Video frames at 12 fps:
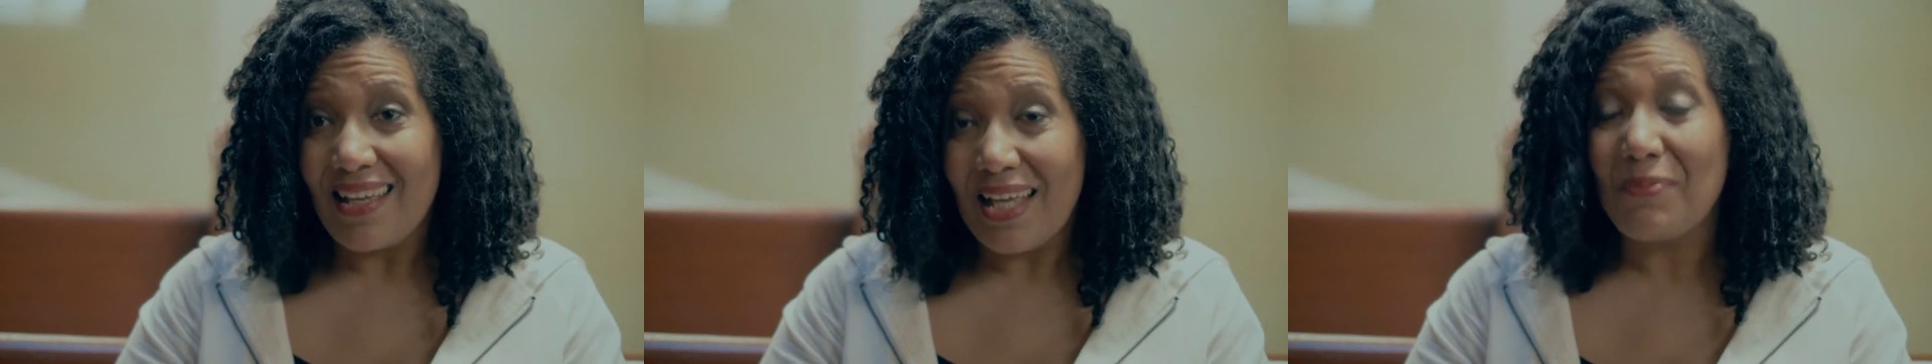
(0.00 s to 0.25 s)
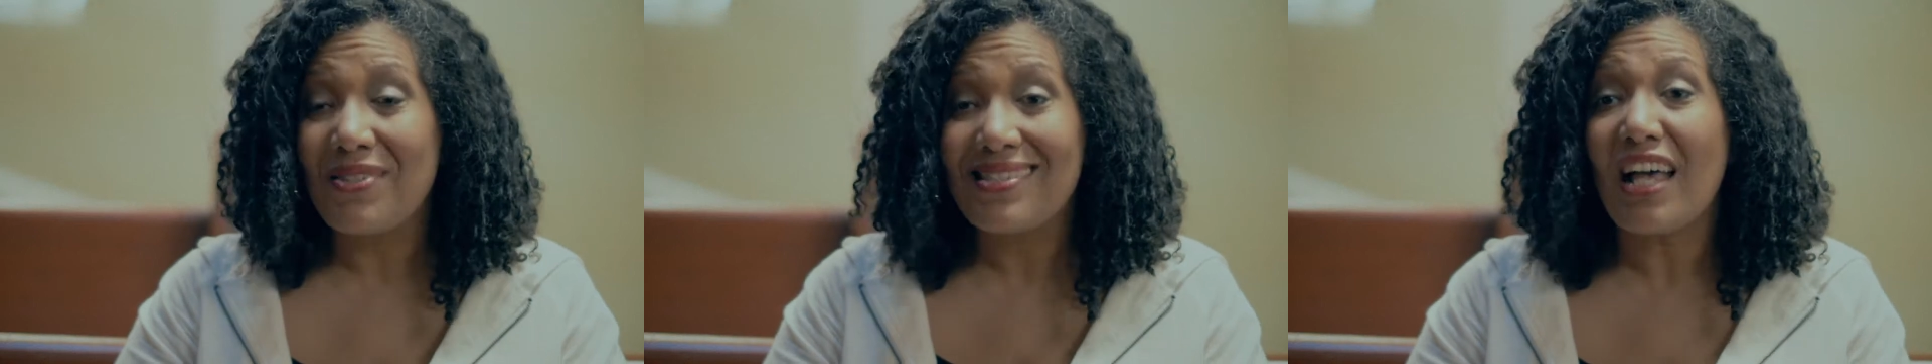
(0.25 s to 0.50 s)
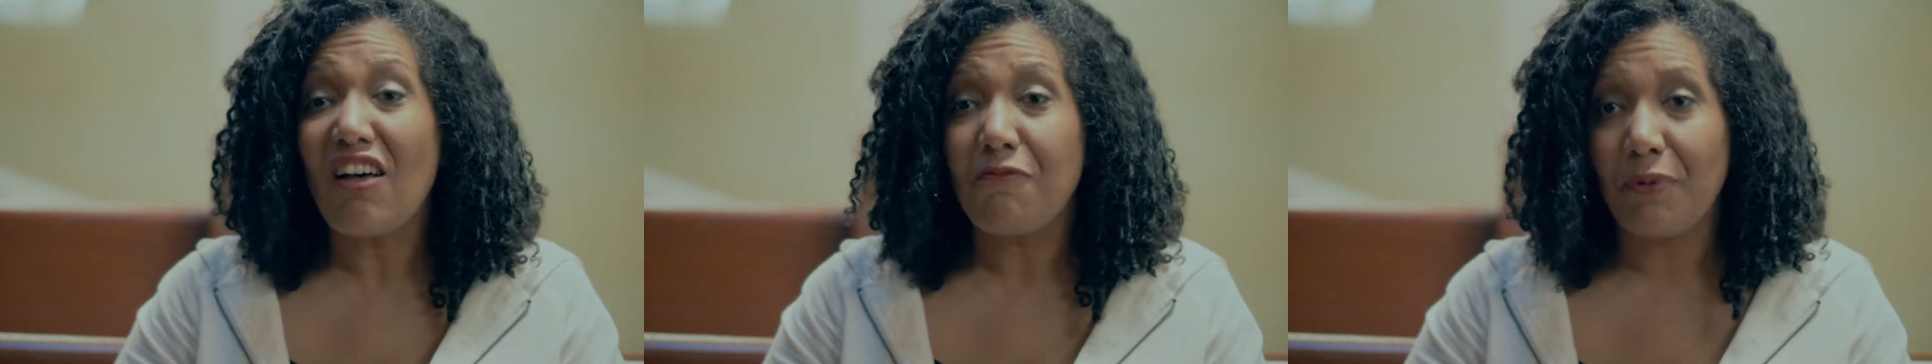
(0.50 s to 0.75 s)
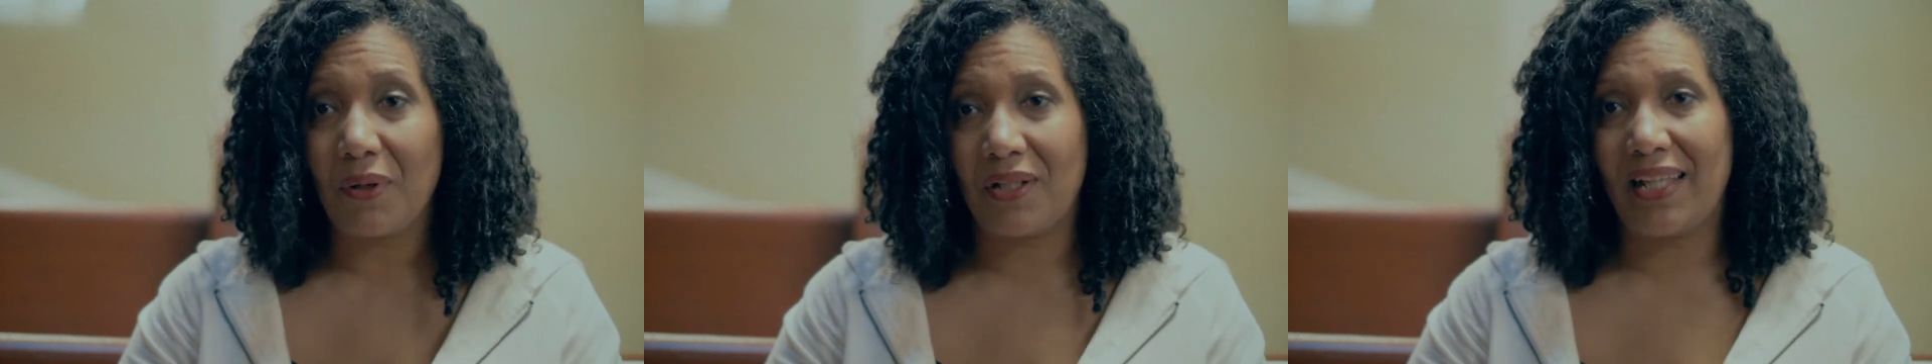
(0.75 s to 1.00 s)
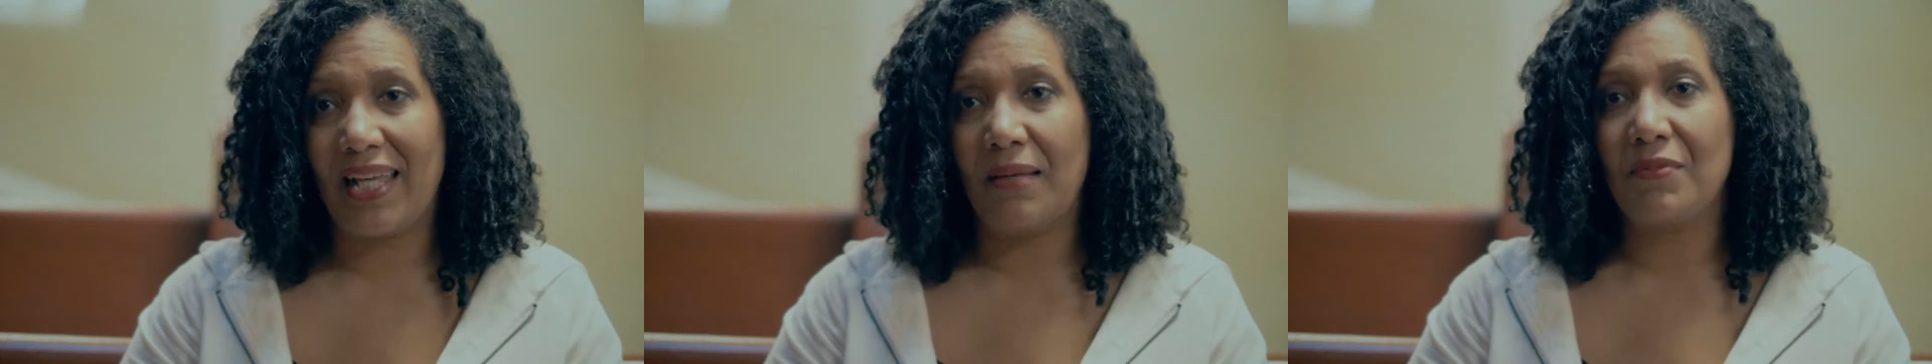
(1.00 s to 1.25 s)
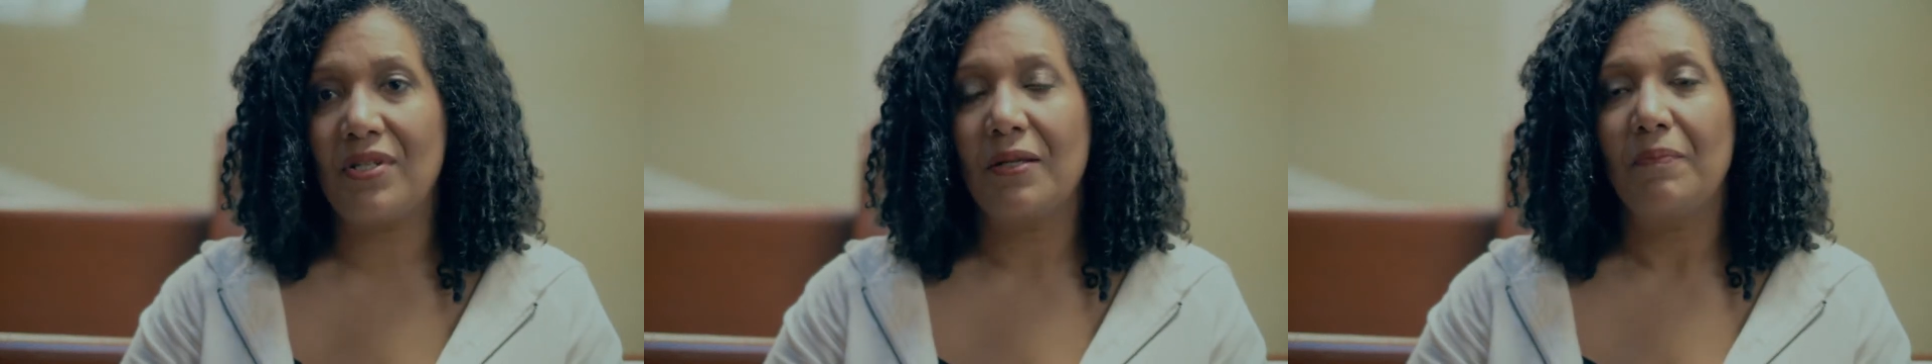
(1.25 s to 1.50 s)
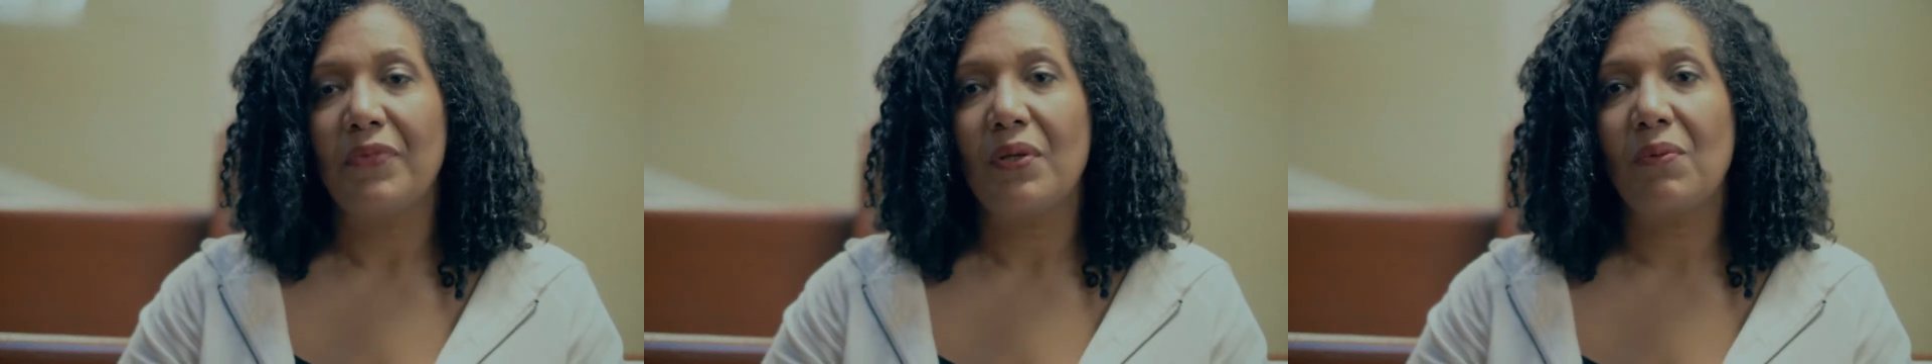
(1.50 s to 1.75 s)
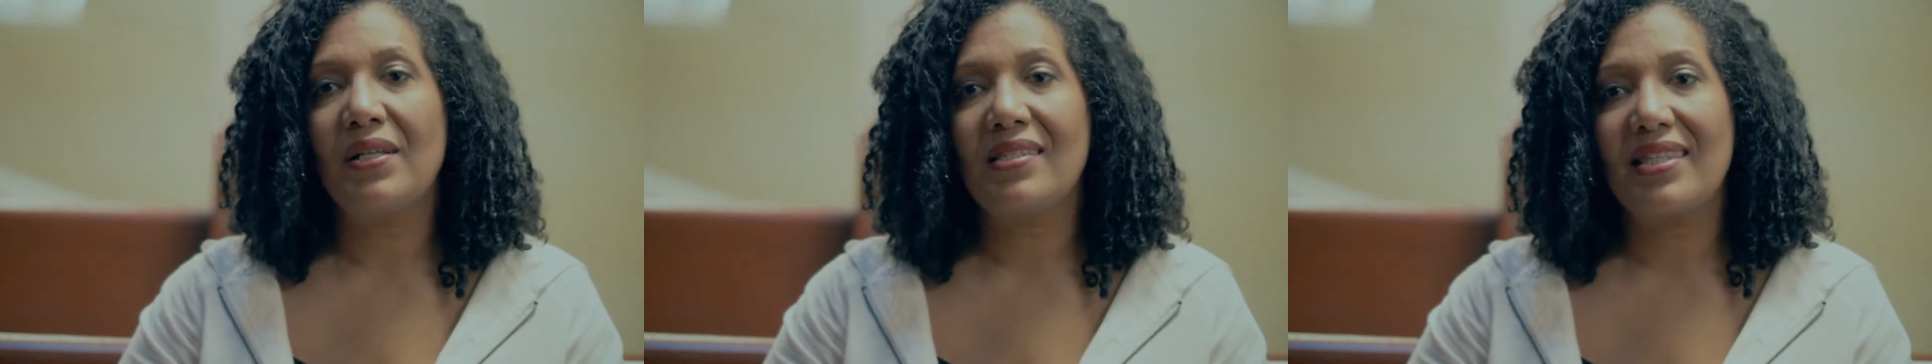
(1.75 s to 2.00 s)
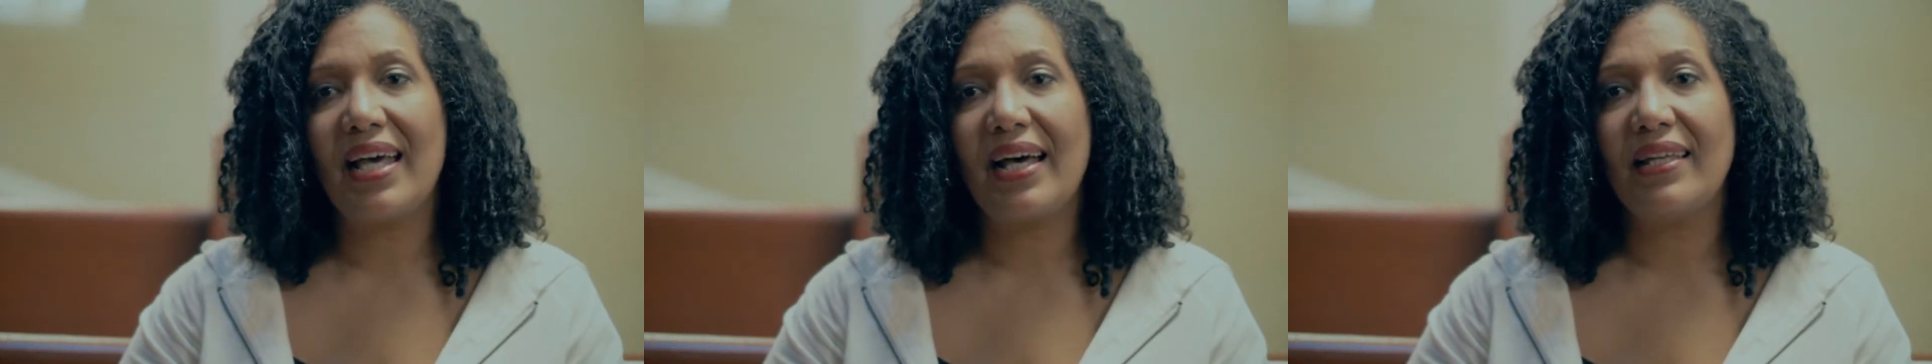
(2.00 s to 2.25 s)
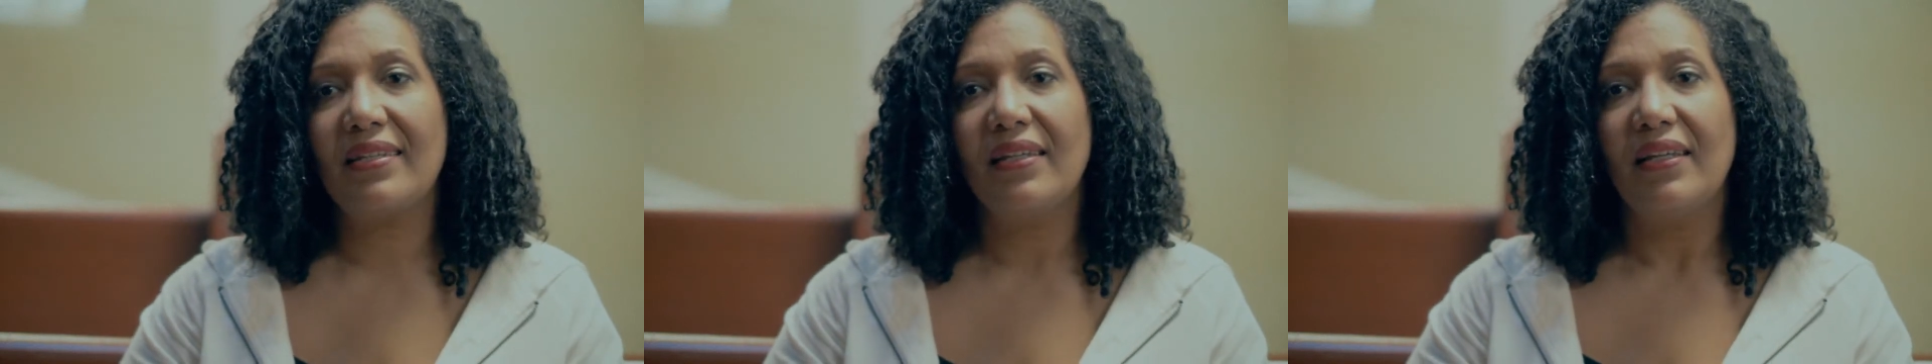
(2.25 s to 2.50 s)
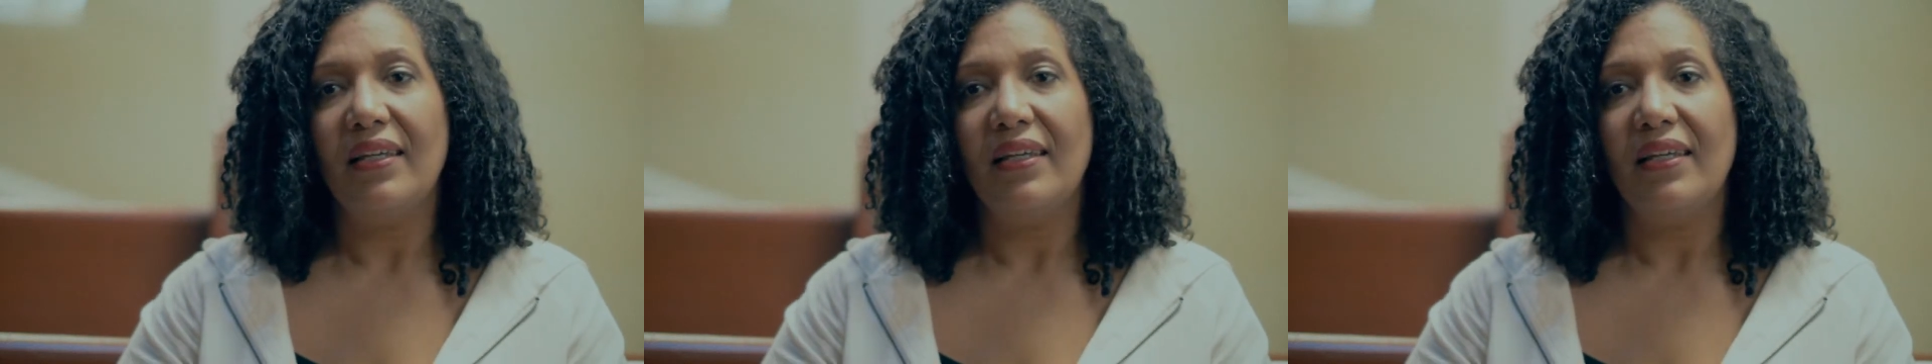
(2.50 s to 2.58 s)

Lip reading: himself proclaimed was that